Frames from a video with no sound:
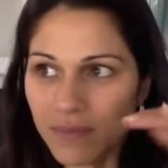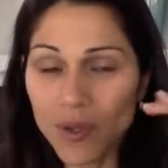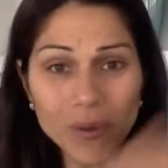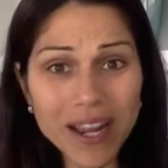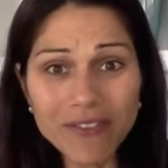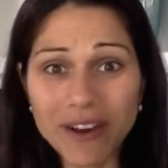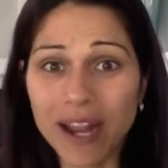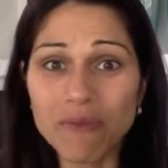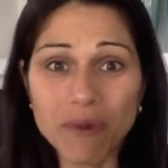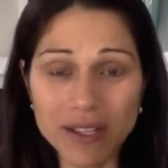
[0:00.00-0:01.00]
whatever,
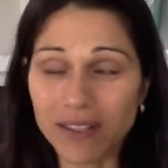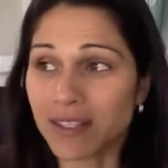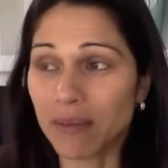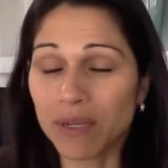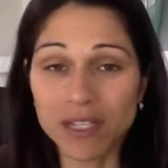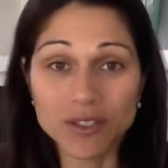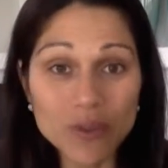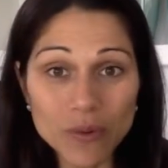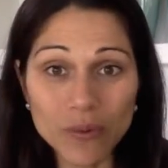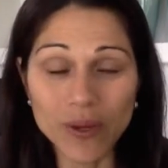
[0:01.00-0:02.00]
I want this, I'm going to
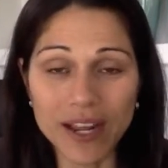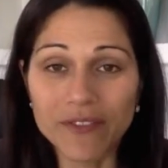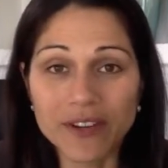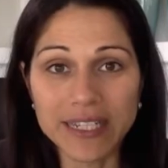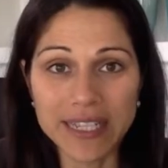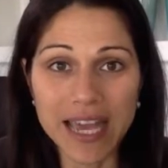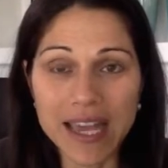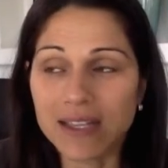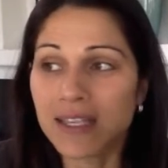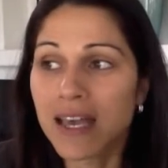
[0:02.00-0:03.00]
do whatever it
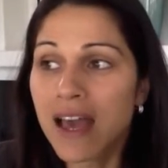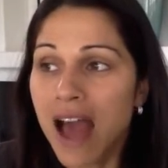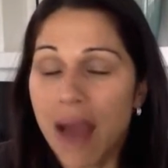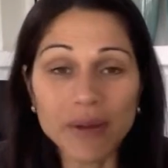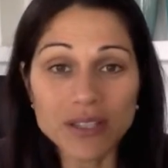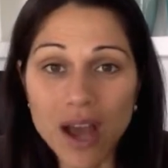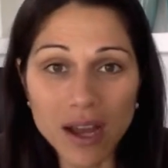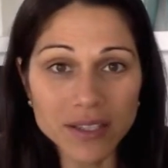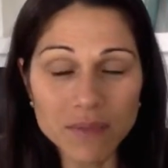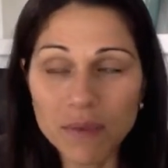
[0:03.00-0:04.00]
takes. I'm going to
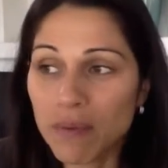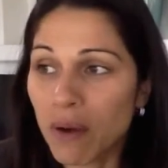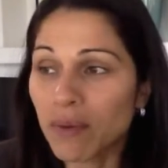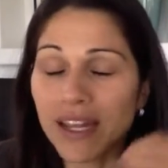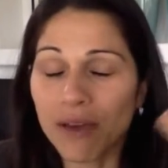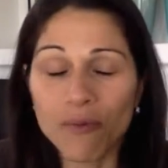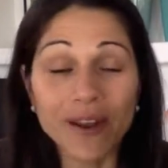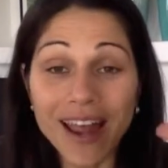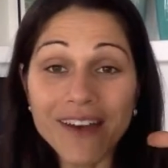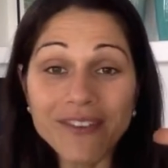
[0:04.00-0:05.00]
talk to people. I'm going to like
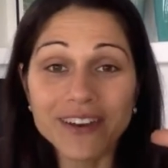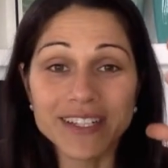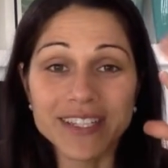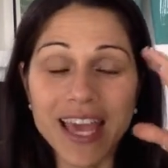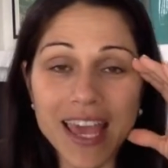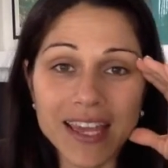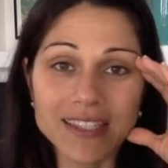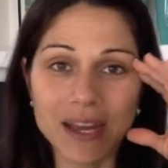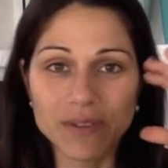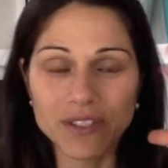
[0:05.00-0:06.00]
whatever it takes.
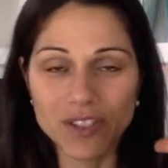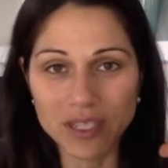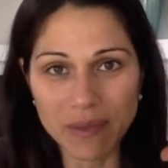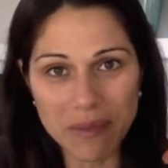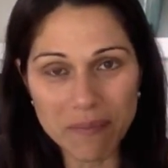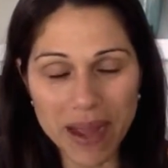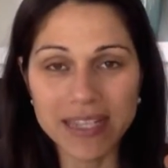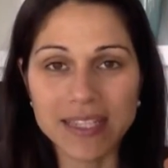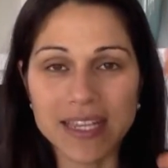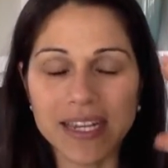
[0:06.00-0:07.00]
That was just my
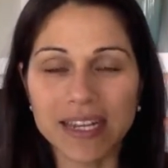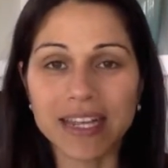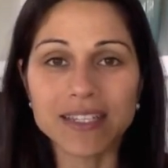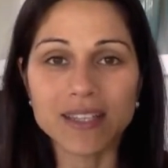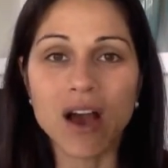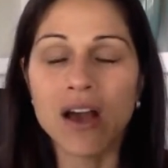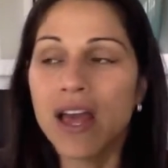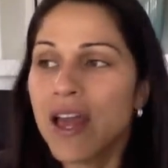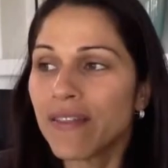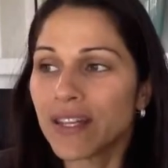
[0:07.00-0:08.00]
mindset. And I saw
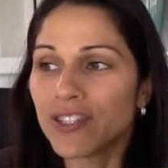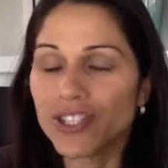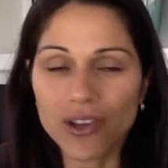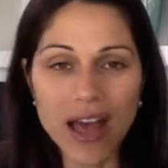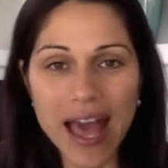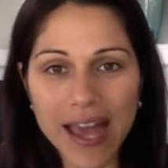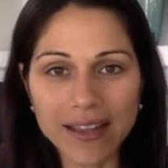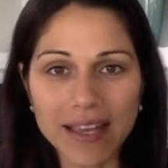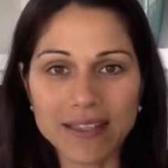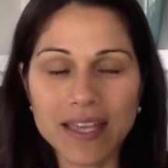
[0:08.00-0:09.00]
that Jill had
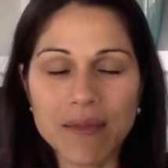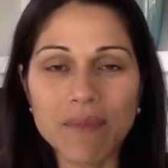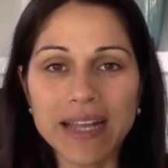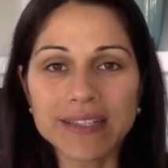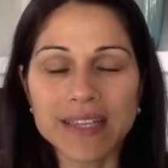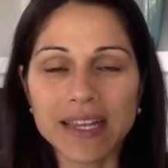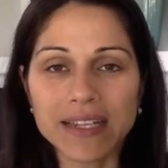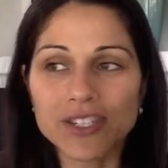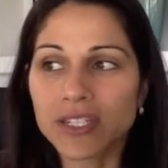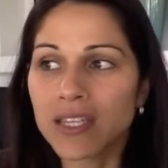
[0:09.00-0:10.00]
that same mindset.
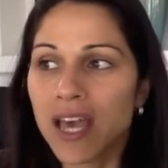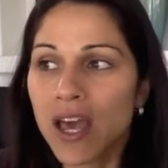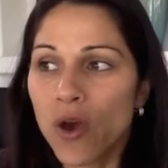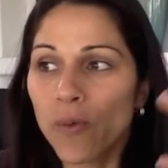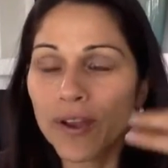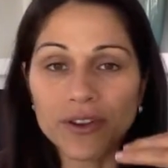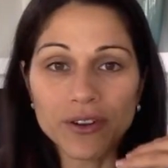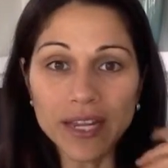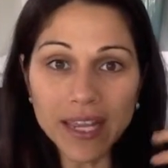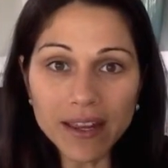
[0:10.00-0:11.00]
And just when you're
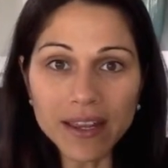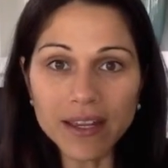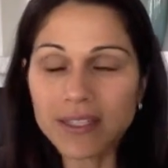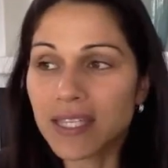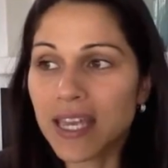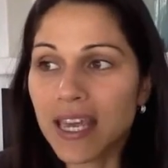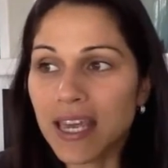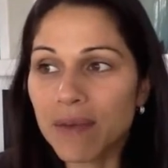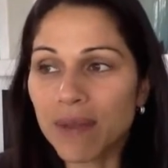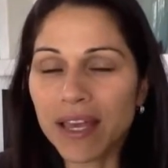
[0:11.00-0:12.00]
leading a
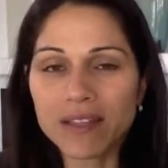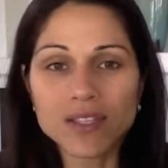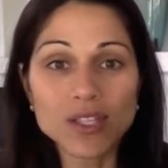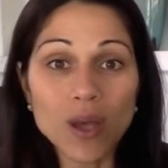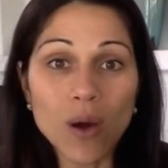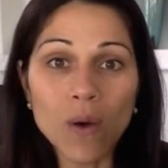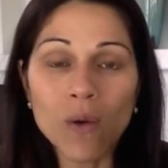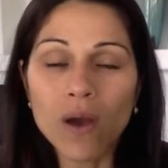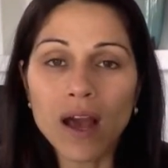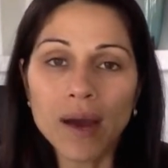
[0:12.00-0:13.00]
team, like it's
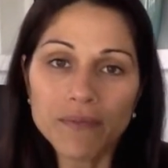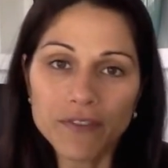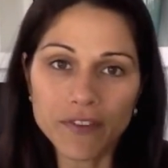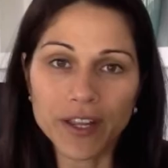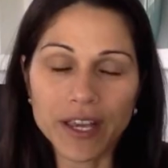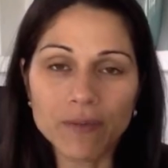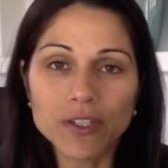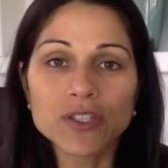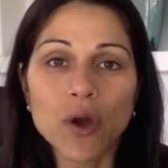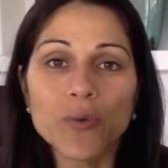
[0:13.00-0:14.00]
so comforting. It
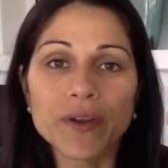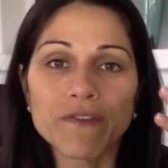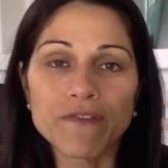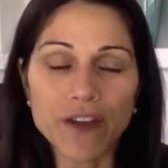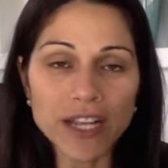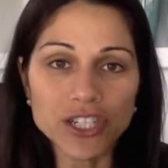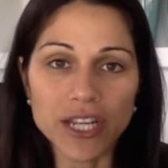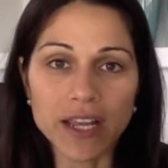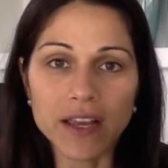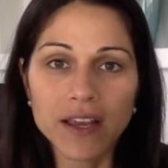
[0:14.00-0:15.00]
was so
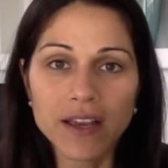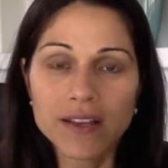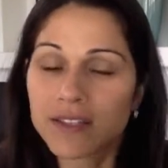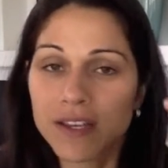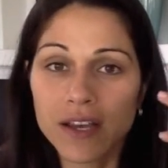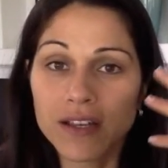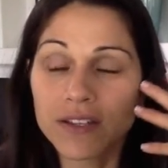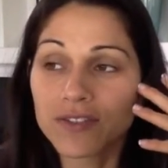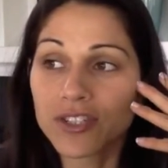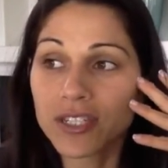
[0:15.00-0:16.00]
refreshing to
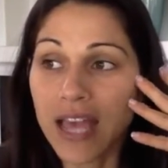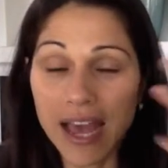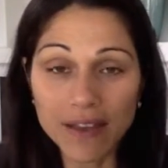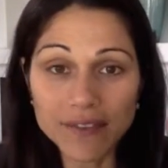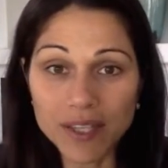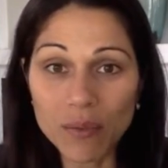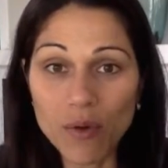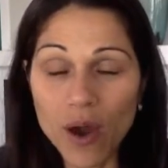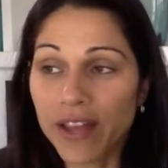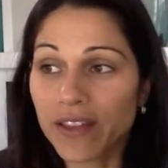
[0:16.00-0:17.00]
just have
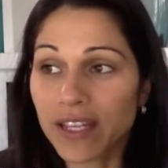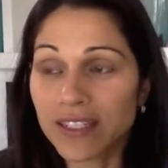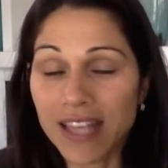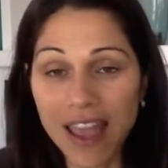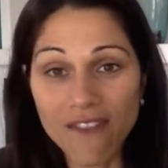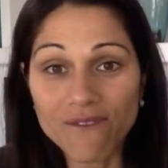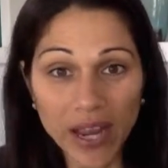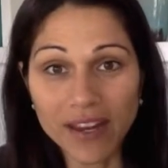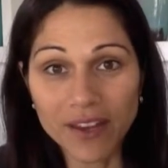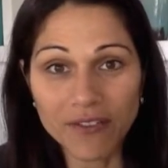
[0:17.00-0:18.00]
someone that's like
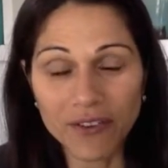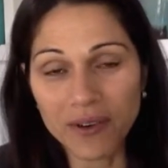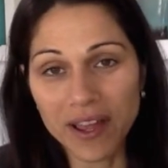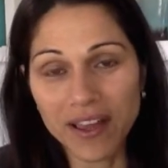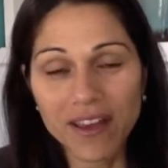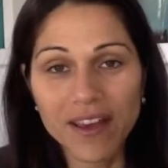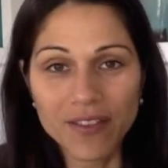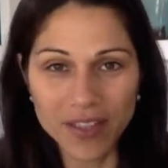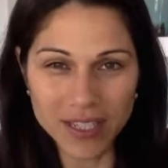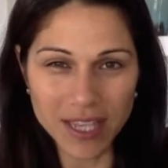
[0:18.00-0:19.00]
fighting for it
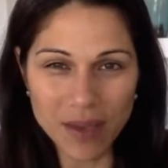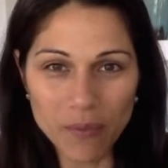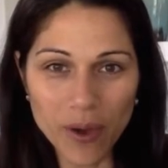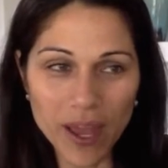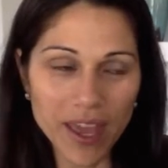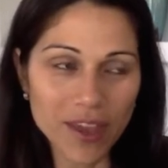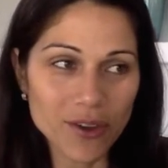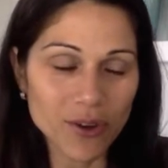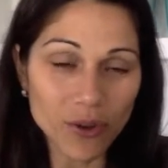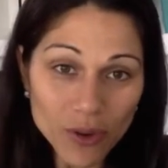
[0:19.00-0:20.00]
the same way, you
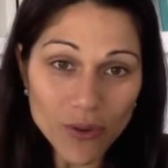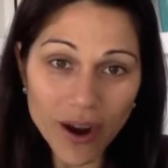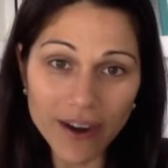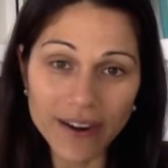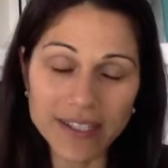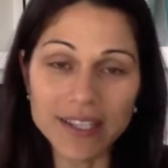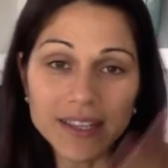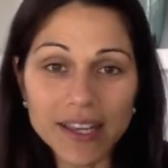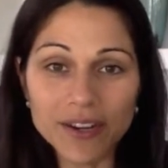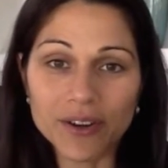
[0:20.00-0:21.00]
know, you are as a
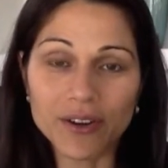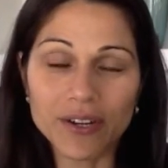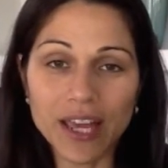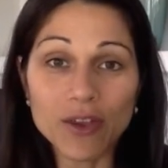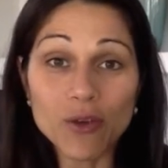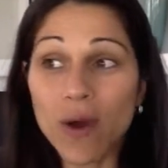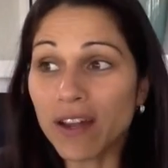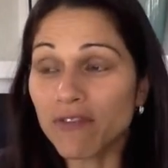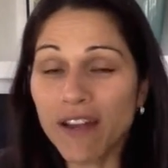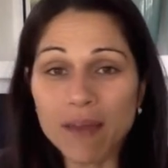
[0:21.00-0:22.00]
leader. Like you
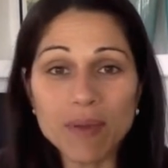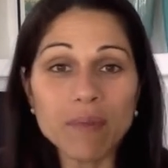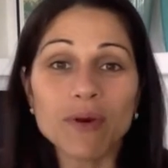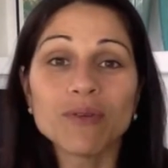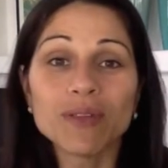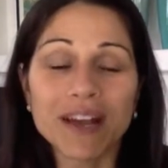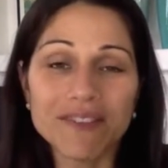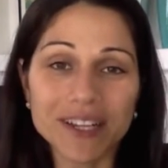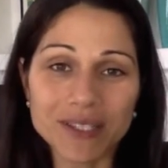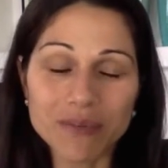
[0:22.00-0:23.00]
want to find people who love
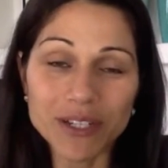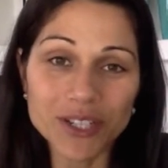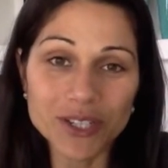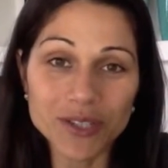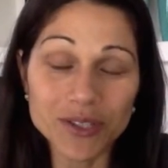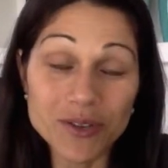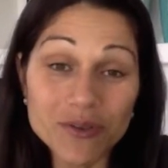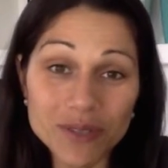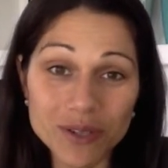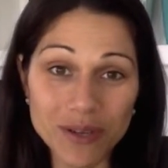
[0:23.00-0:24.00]
it as much as
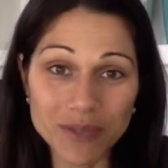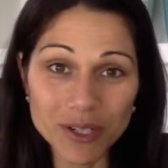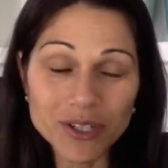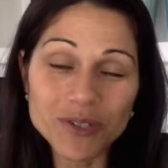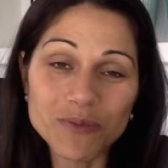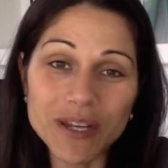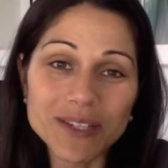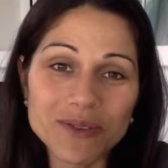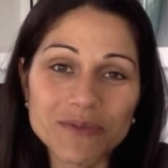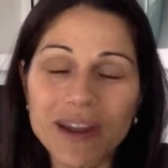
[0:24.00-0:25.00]
you do, as much as we
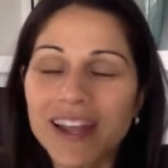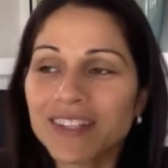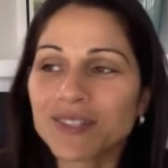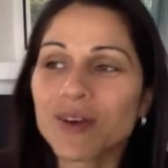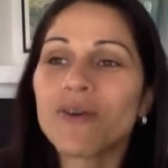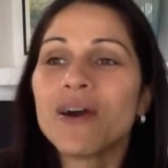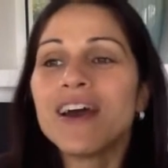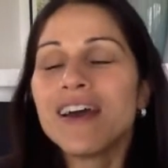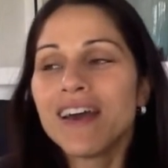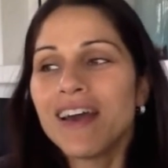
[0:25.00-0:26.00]
do, right? So
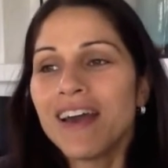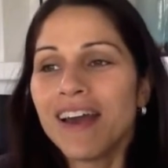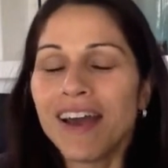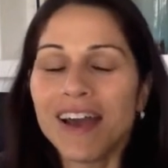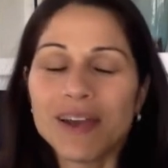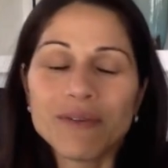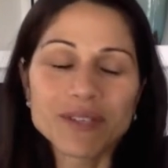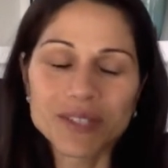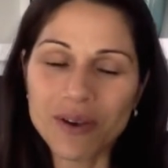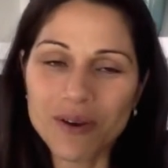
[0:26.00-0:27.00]
it was
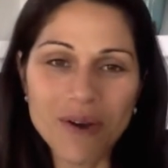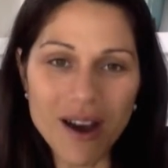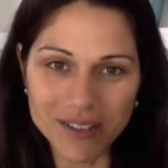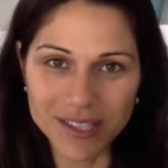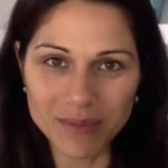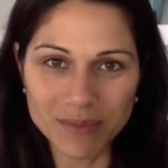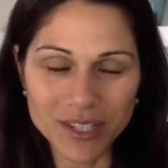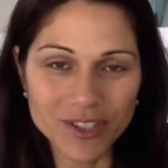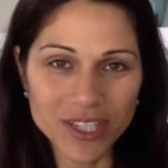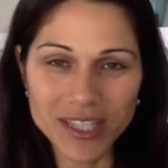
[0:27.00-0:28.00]
so awesome to
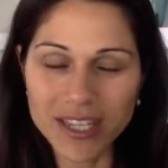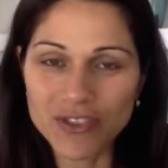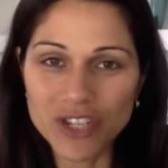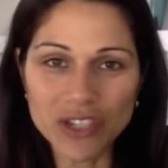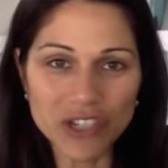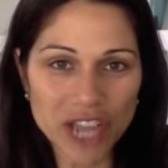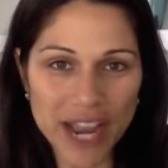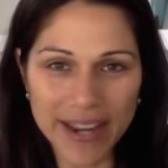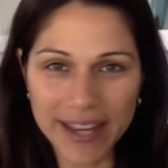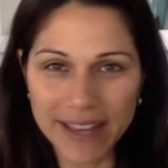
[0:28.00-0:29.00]
just see Jill
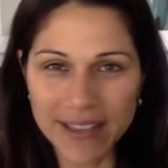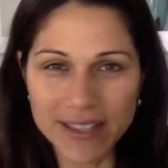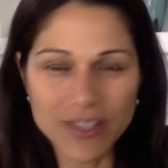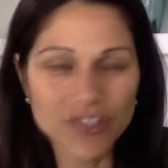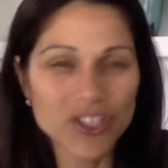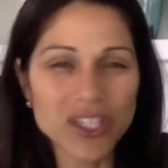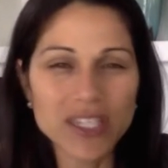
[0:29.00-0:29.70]
shine like this, to just